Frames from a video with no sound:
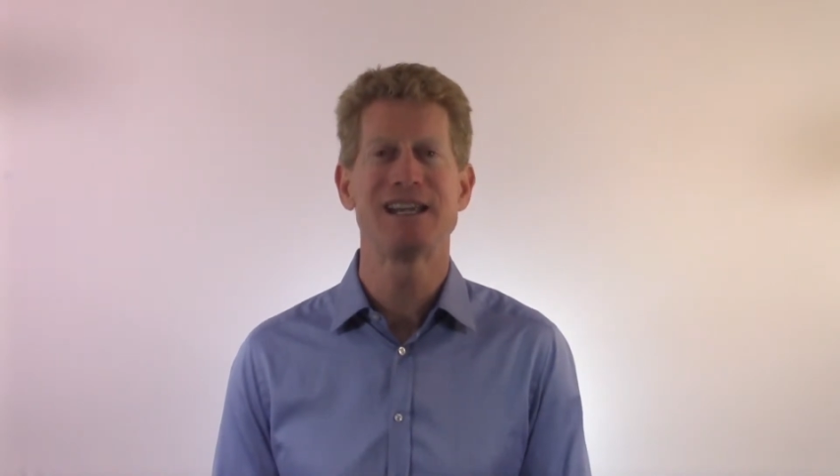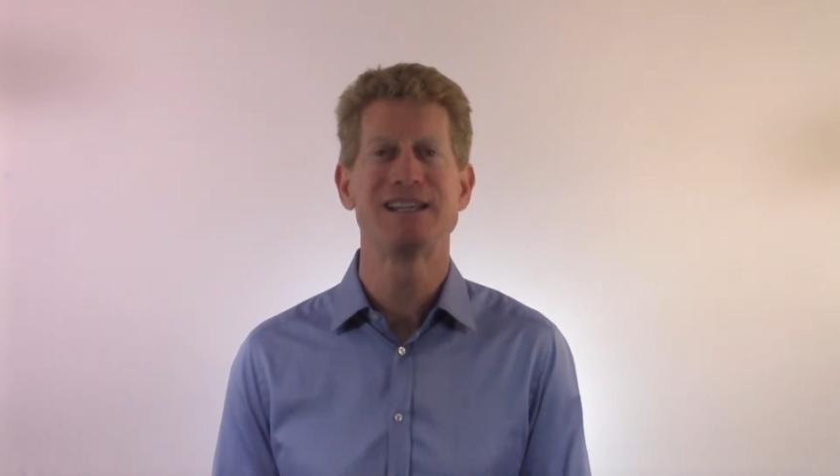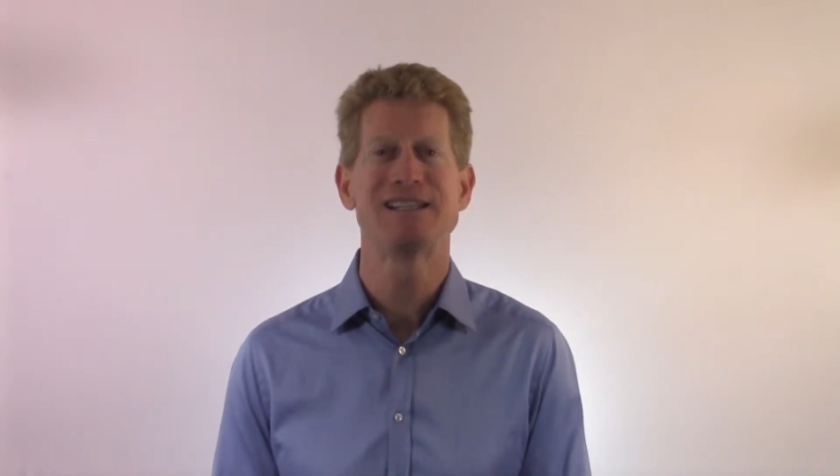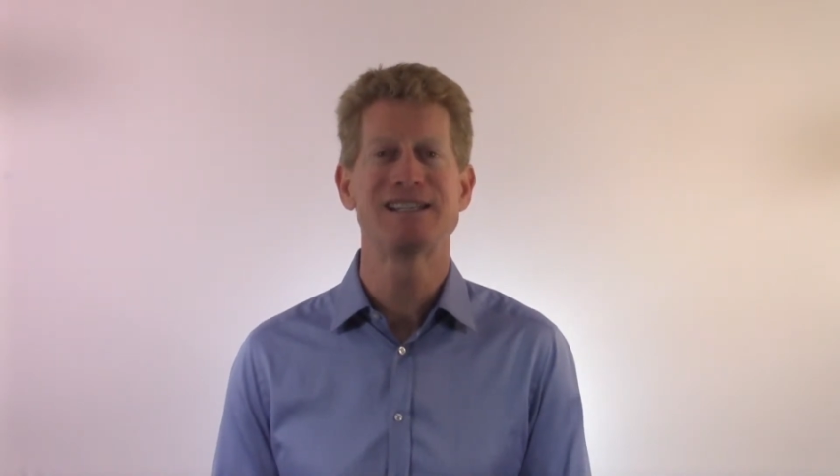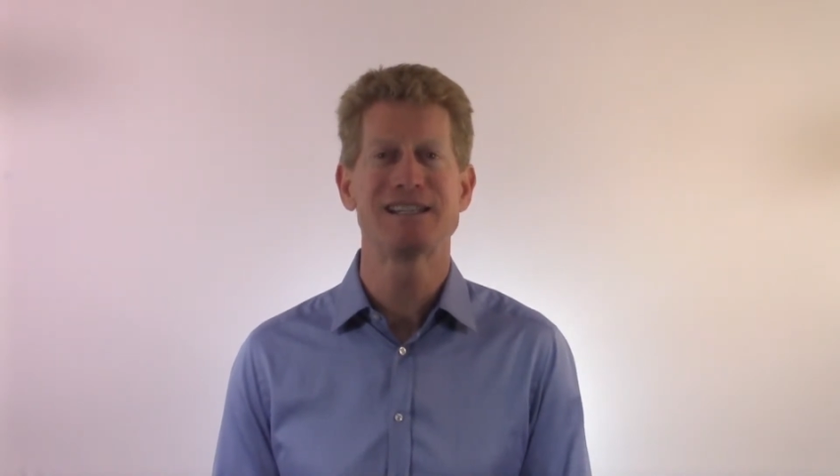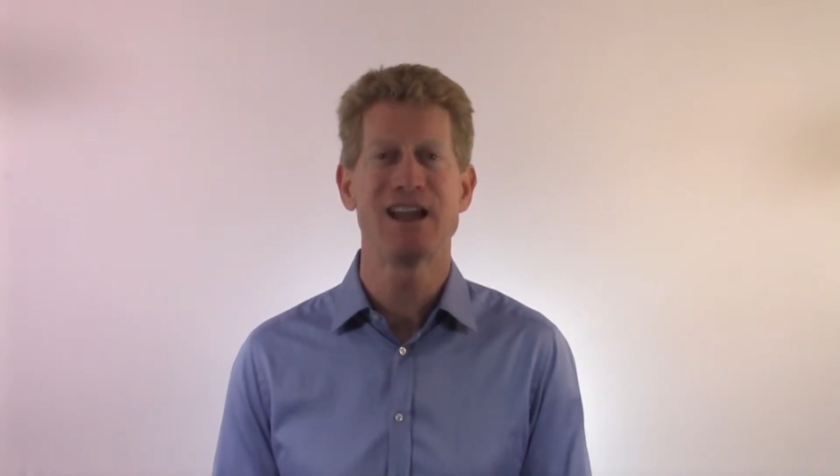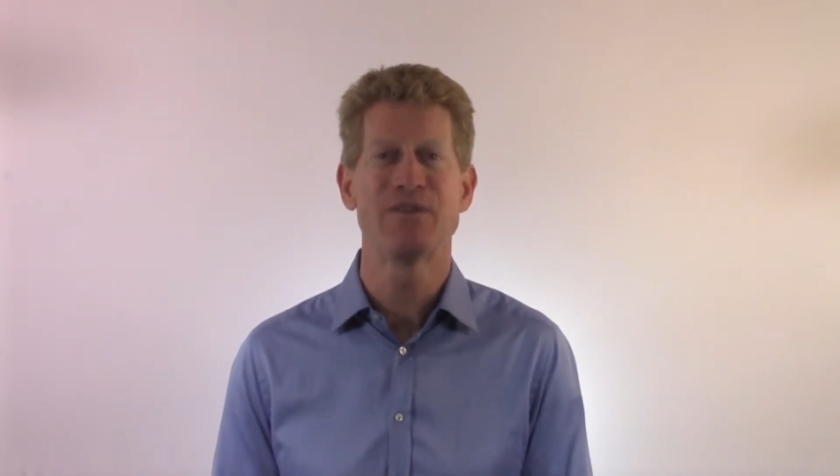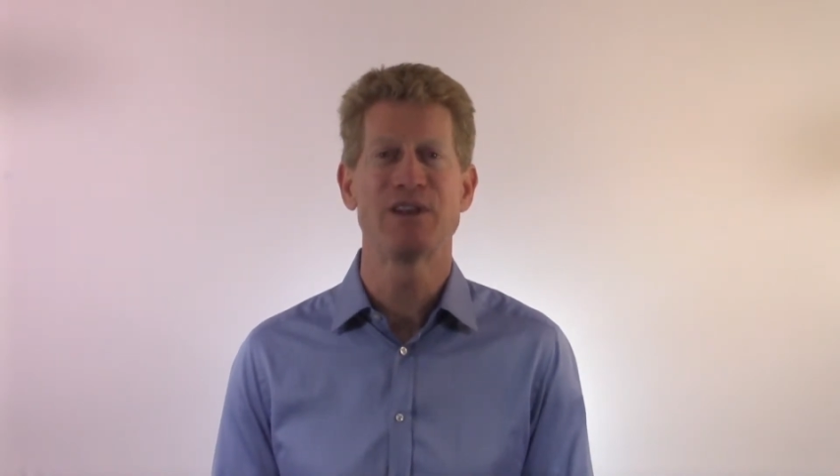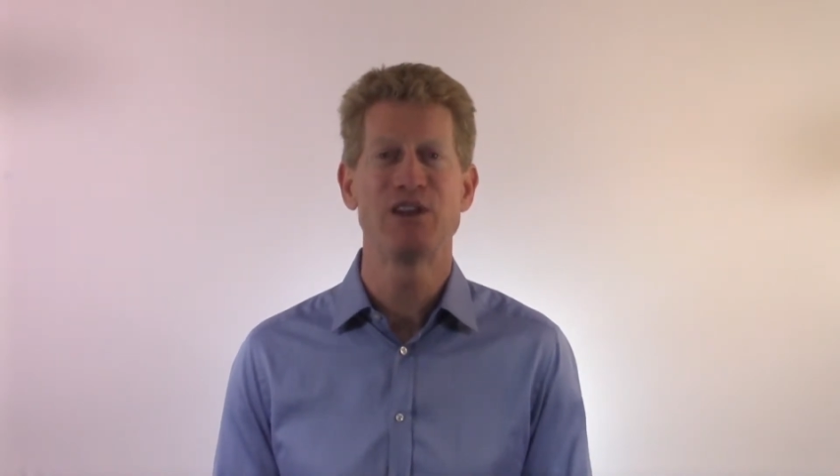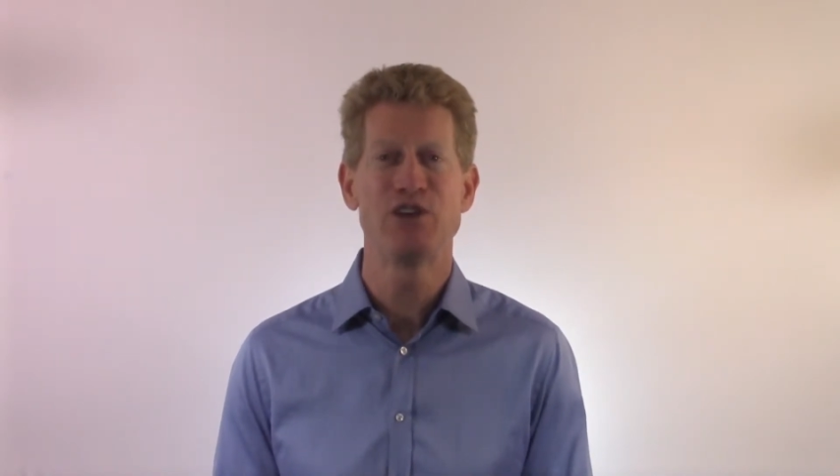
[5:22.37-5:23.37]
in
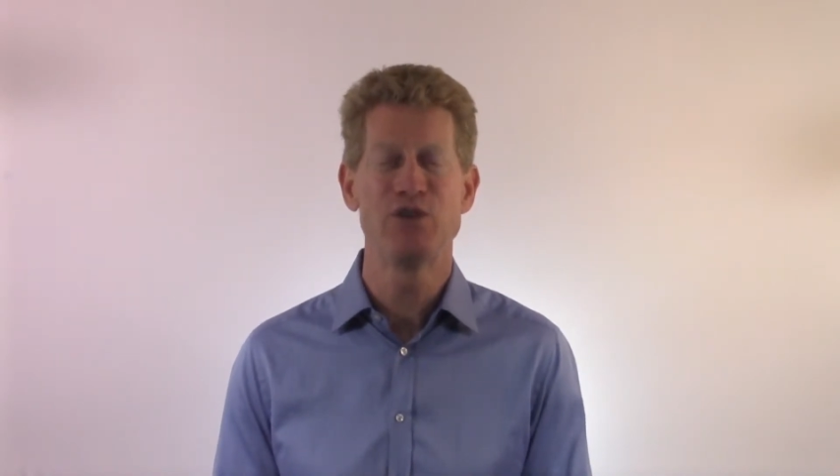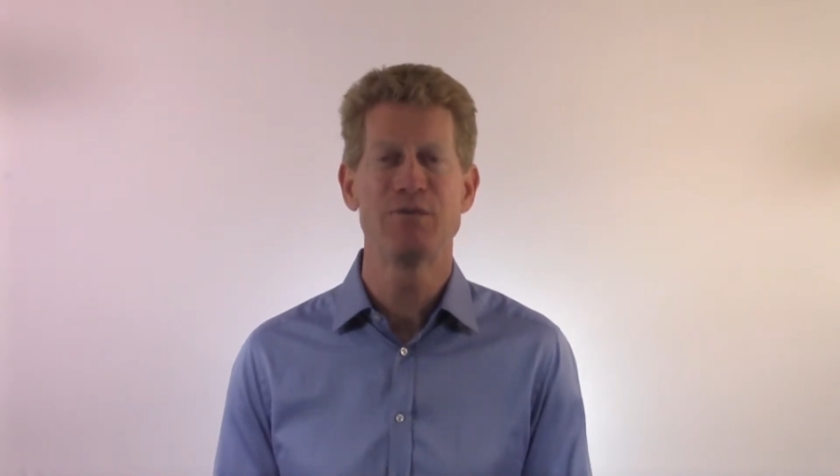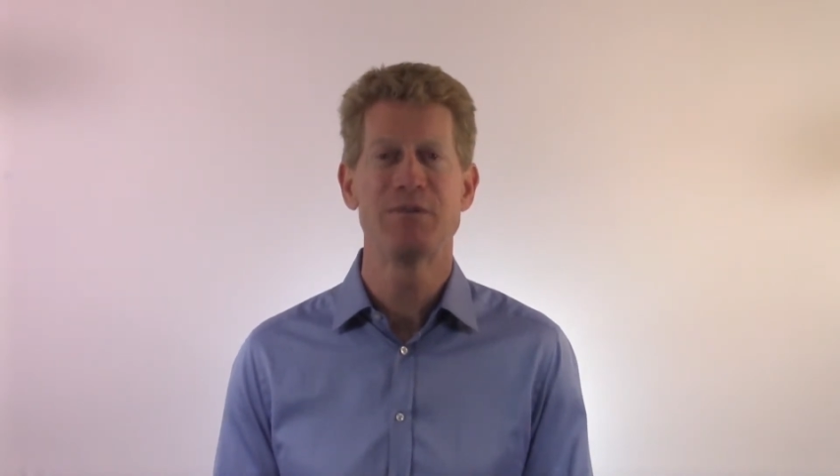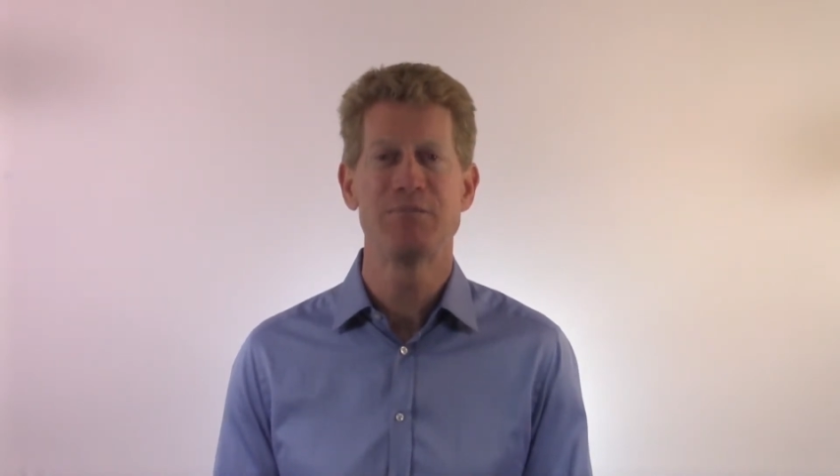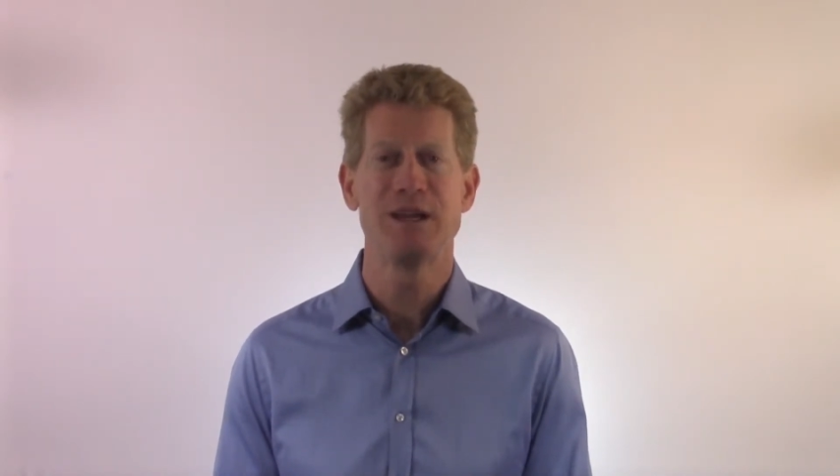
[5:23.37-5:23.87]
7 human